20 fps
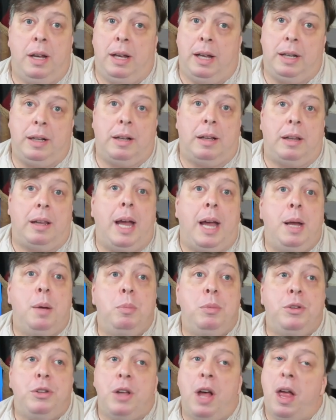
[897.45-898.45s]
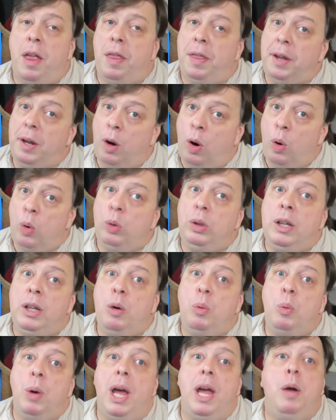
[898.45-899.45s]
It claims the only
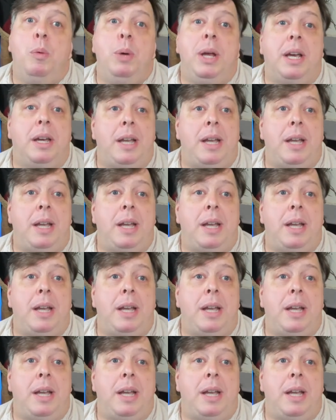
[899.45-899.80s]
way we can